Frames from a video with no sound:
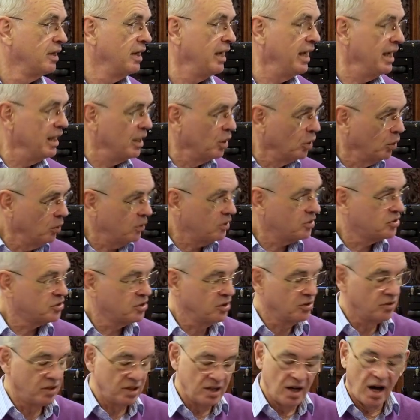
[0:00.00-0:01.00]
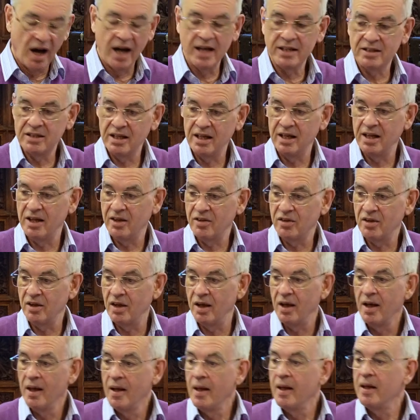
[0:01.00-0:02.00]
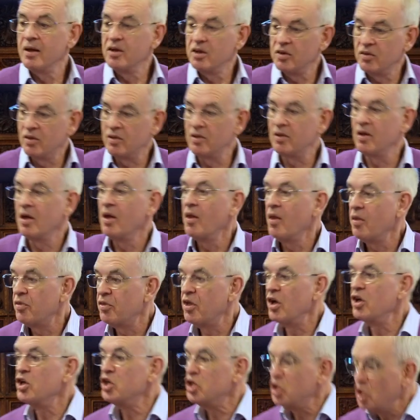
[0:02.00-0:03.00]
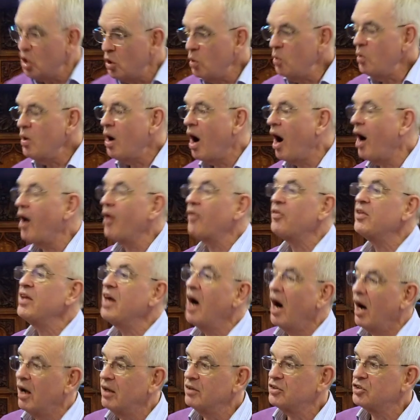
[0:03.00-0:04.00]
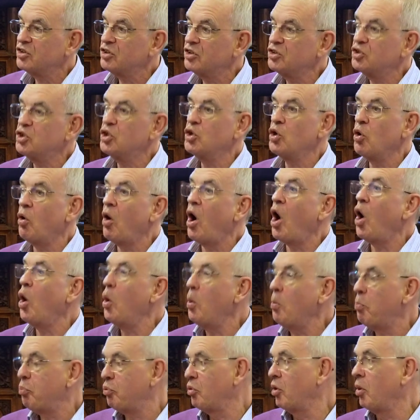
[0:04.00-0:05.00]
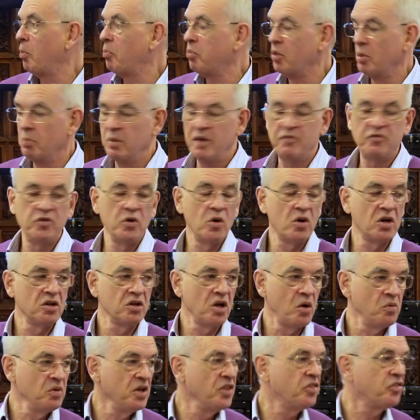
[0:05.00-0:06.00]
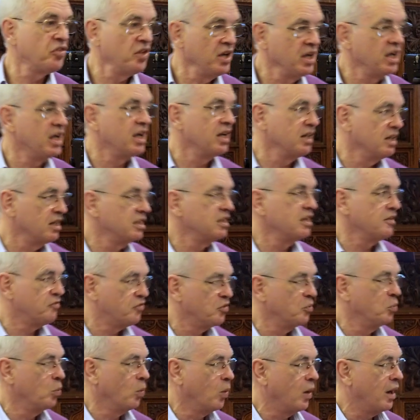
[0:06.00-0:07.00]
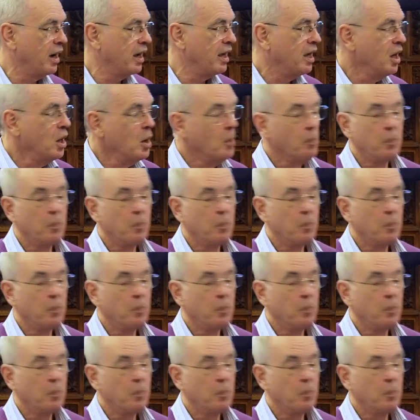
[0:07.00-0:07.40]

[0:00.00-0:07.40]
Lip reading: It looks at the idea that you are the answer to your own problem if you can only think in a different way.